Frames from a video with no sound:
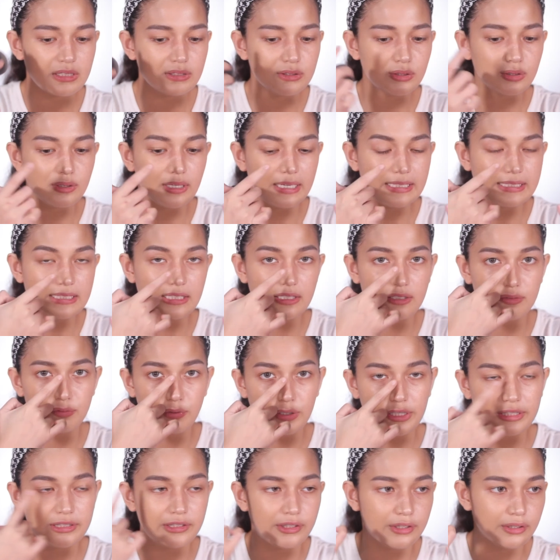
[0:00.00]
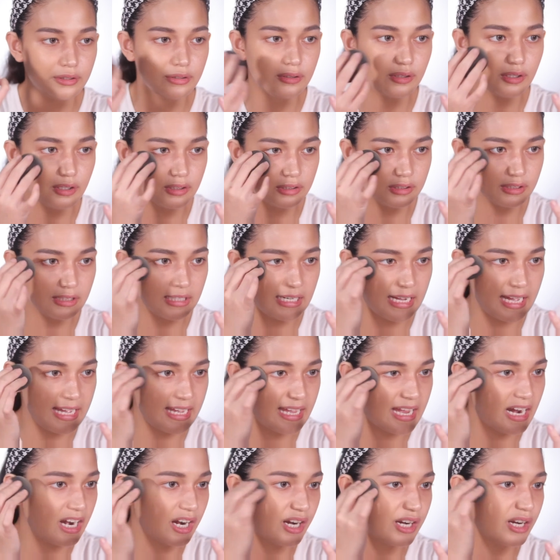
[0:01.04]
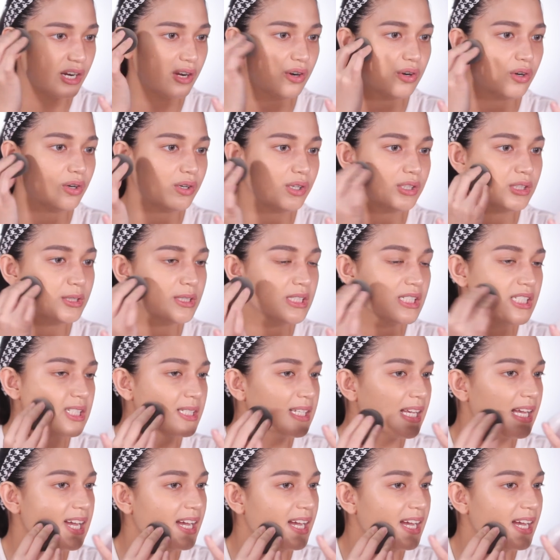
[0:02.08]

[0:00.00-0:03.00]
So, guys, avoid ko yung under eye area ko kasi